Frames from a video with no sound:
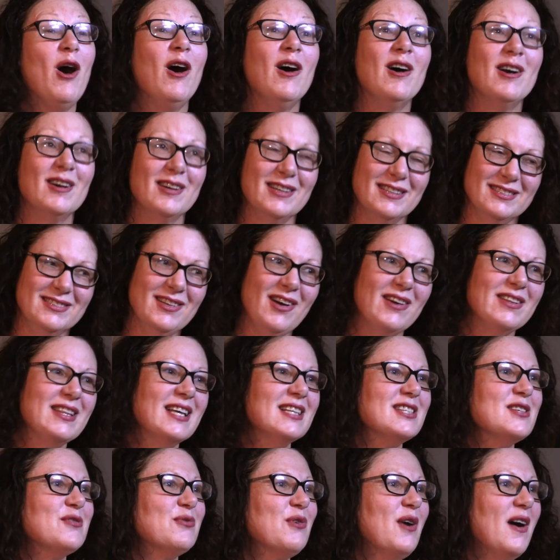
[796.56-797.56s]
No,
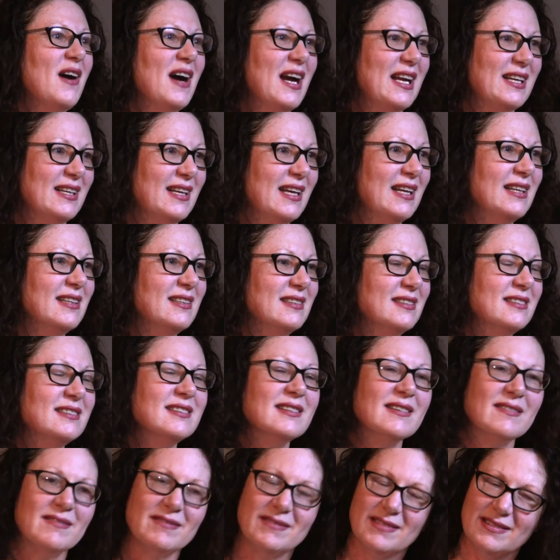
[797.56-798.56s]
that's right. And
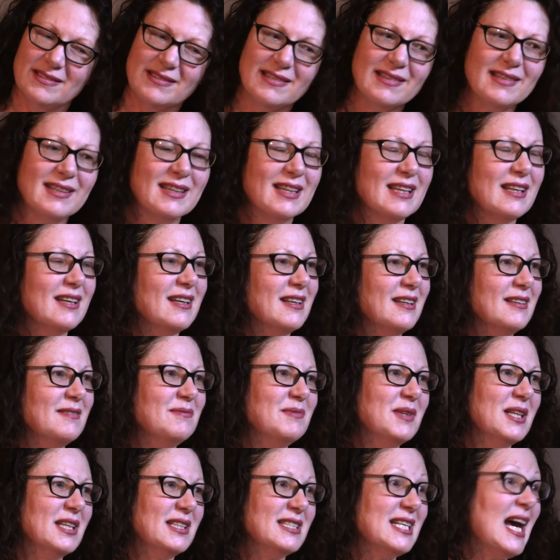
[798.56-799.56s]
the
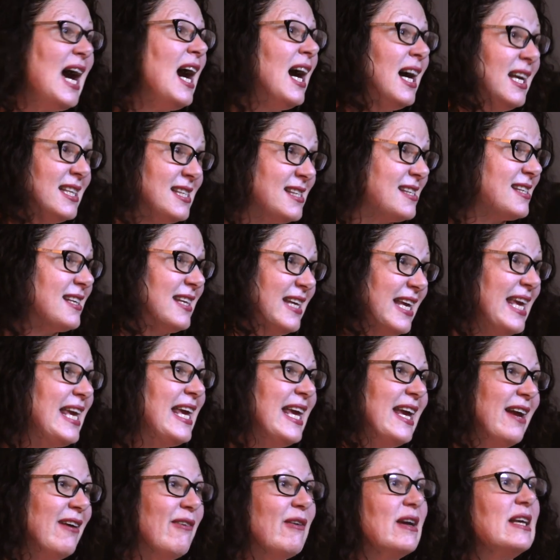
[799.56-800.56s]
task
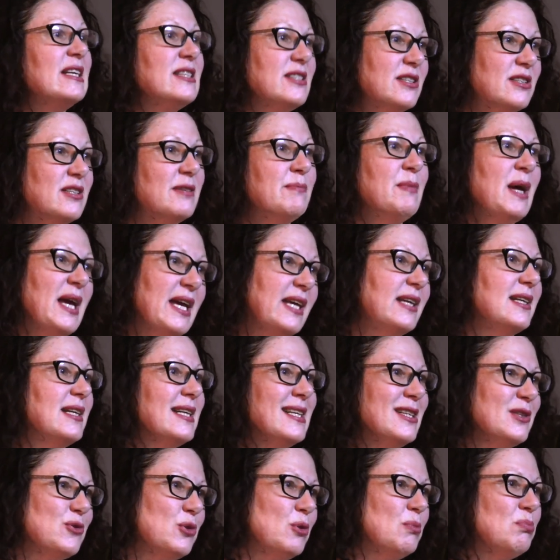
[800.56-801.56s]
here is to make
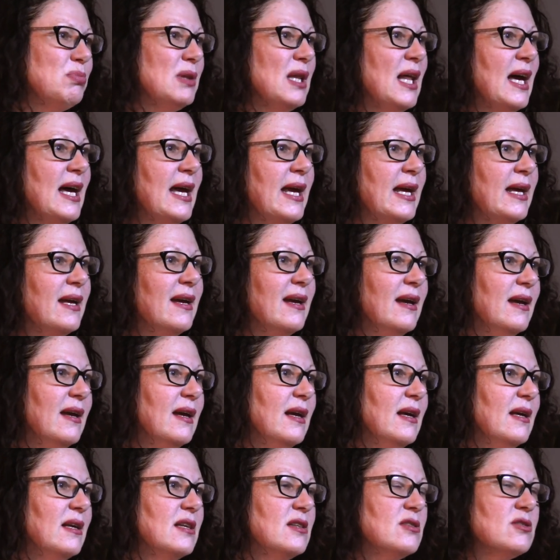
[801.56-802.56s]
it into a play
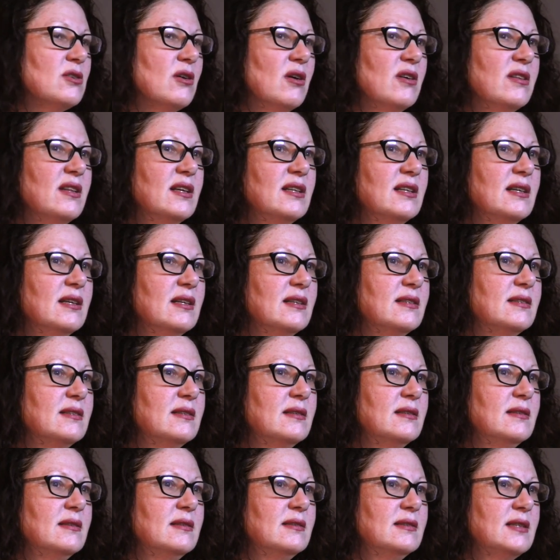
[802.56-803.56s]
so that it
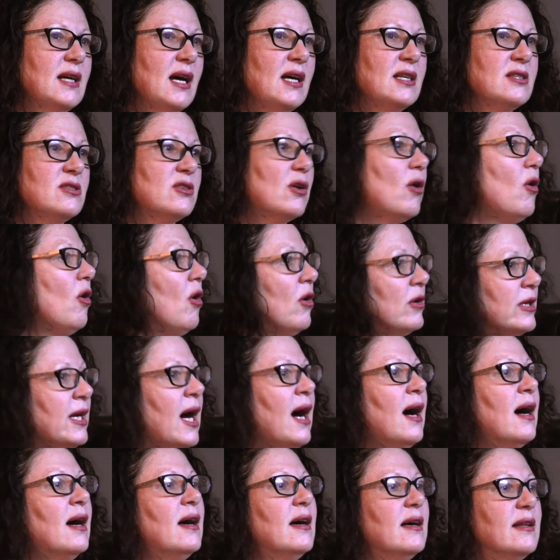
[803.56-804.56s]
does
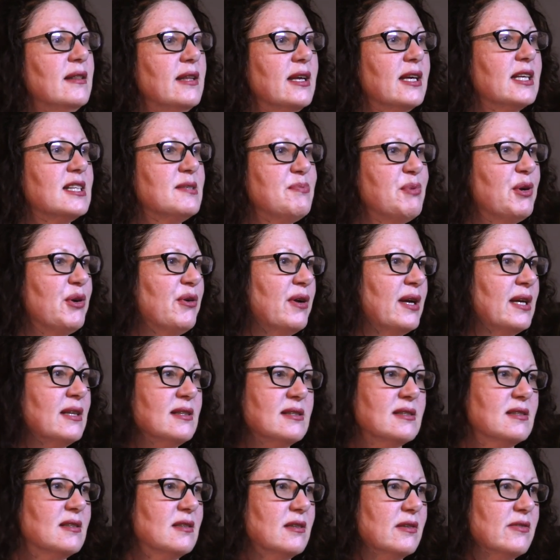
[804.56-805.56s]
honour the
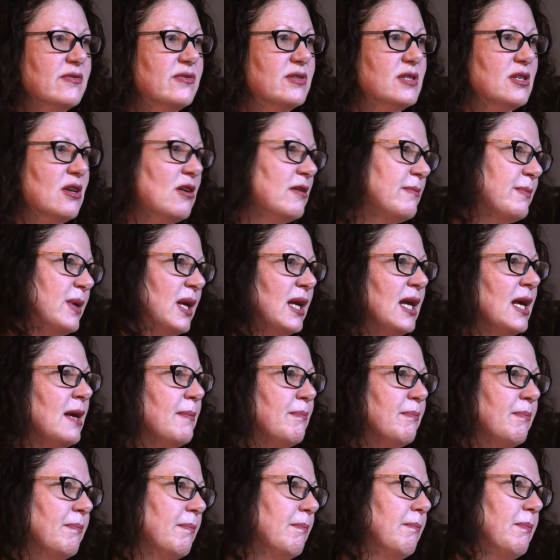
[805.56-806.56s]
experience of so
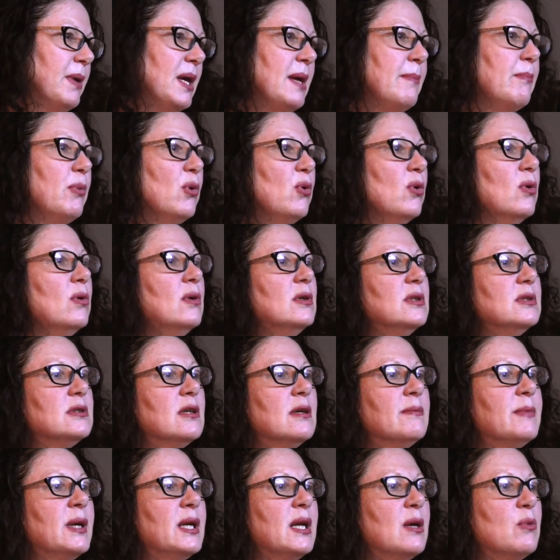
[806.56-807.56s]
many people,
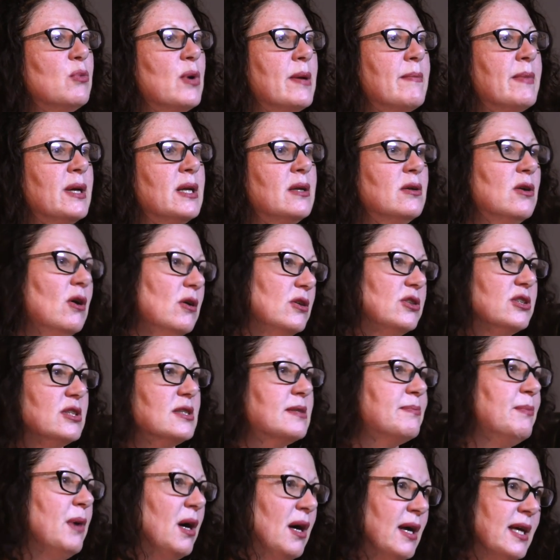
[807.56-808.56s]
many women, not
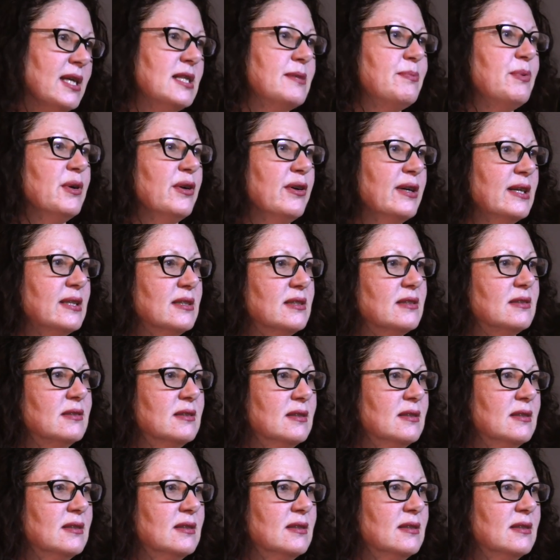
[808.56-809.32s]
just my experience.